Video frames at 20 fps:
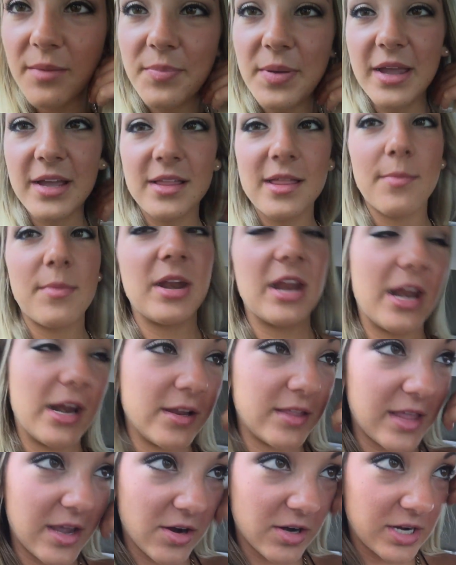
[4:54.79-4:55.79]
pink lemonade
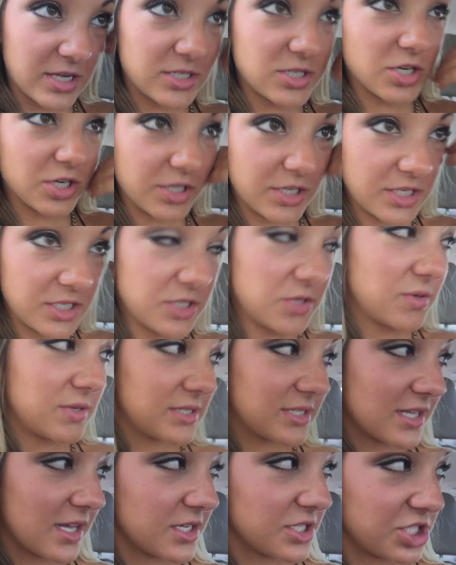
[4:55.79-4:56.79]
in there and it turned into a
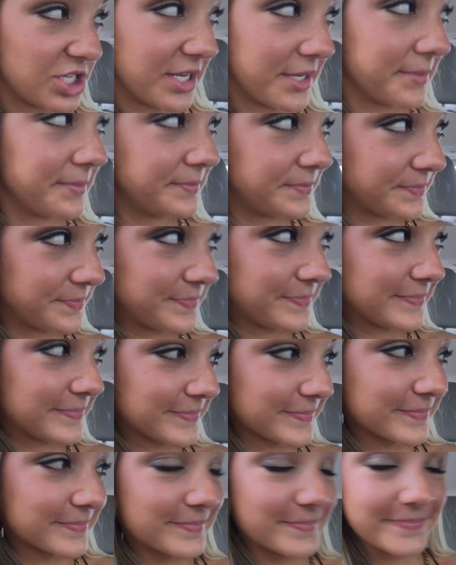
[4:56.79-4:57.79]
slushy.
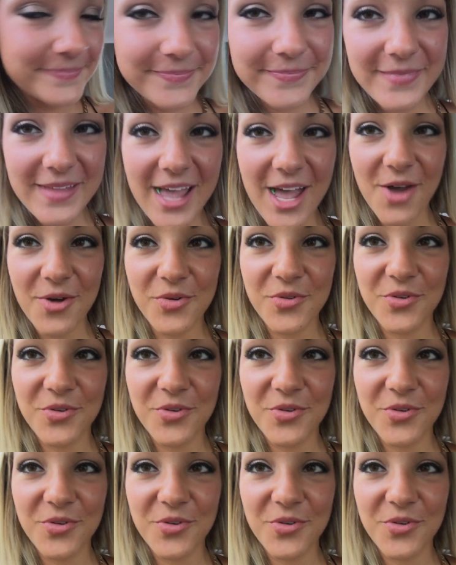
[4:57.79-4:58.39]
How